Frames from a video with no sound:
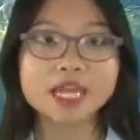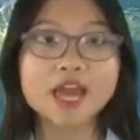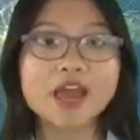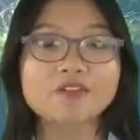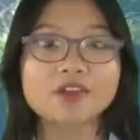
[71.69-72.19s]

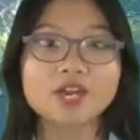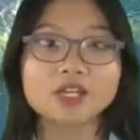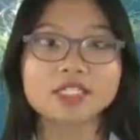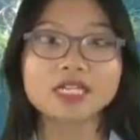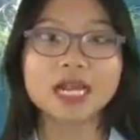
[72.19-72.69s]

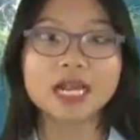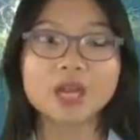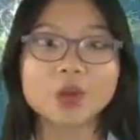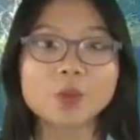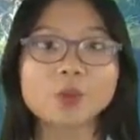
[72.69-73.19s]
exercise,
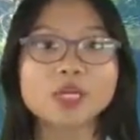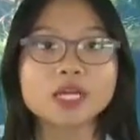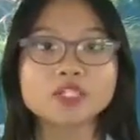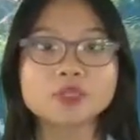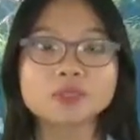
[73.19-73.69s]
HIIT,